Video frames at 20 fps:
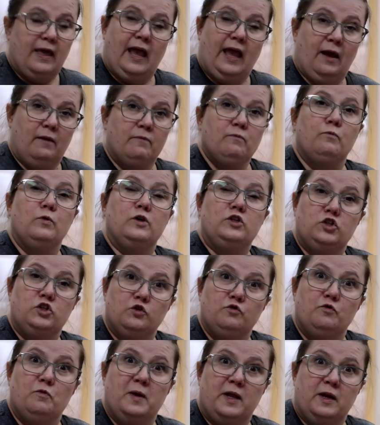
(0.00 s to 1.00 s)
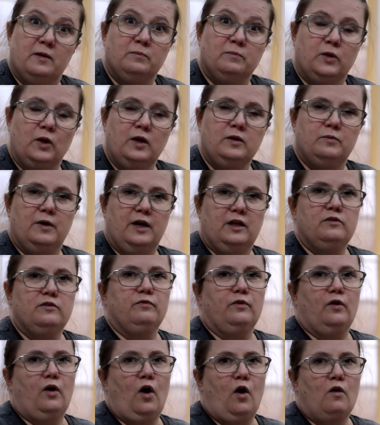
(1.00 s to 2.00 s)
which you've been employed with
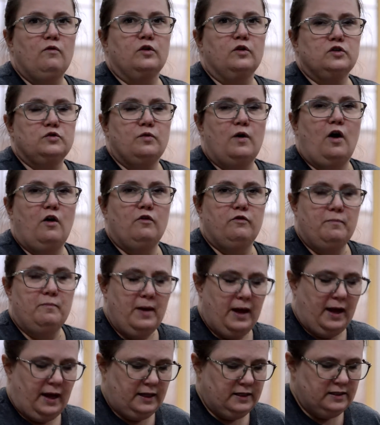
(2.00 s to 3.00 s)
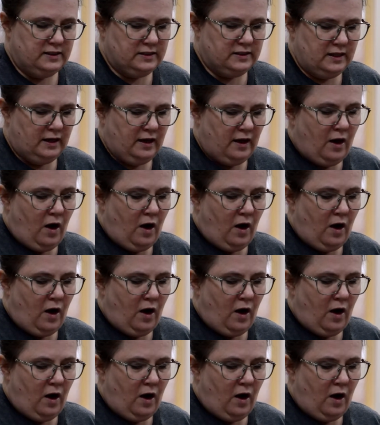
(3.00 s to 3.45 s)
for over 12 months,